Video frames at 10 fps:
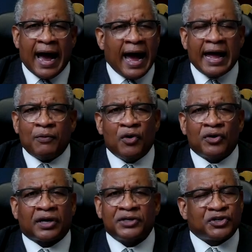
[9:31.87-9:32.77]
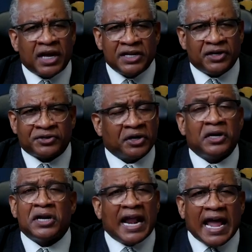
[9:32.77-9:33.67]
I will continue to
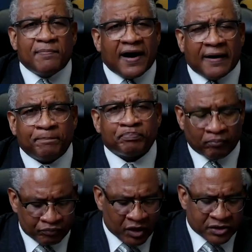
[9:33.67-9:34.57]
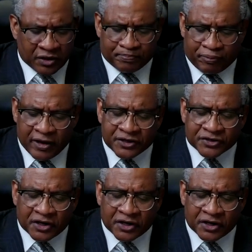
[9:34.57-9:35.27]
labor to preach